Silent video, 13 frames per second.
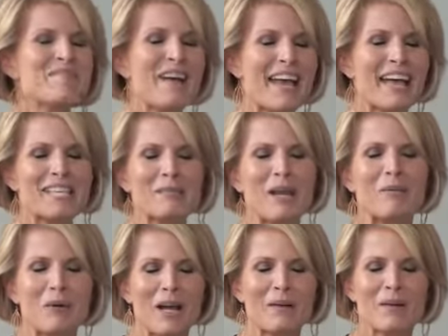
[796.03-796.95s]
My husband and
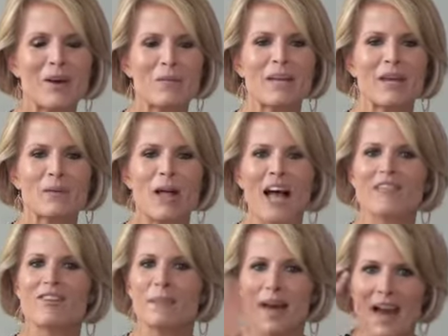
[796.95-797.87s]
I will come home and he will
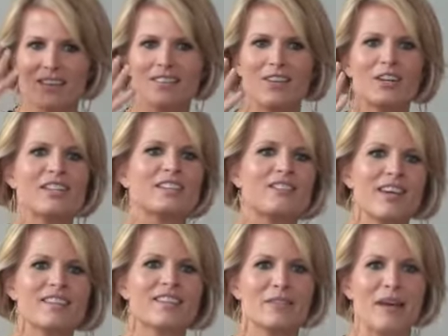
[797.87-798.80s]
have a mask on his
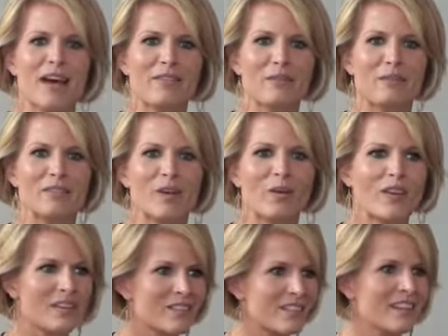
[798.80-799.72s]
face in the bathroom. So
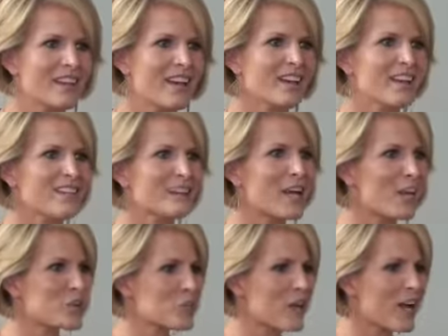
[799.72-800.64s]
he's a
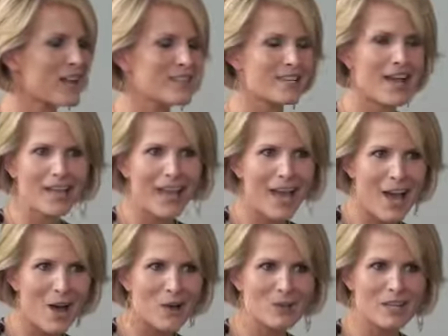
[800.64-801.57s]
country guy, he's got
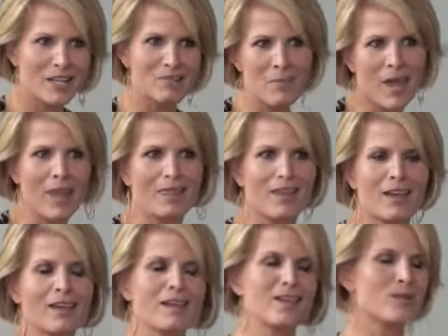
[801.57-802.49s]
cows, and he's manly,
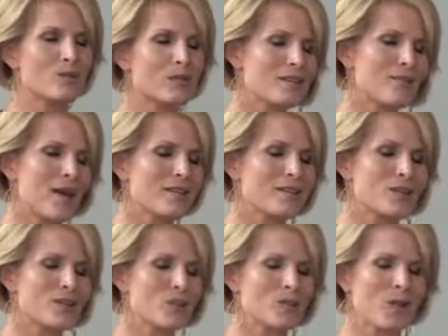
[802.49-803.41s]
and he uses the mask
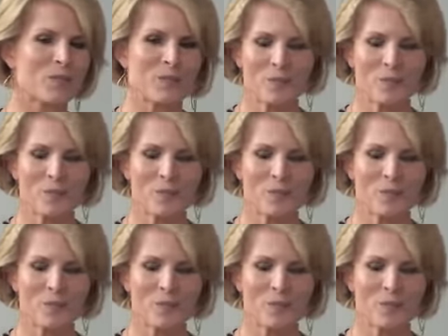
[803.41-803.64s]
too. So.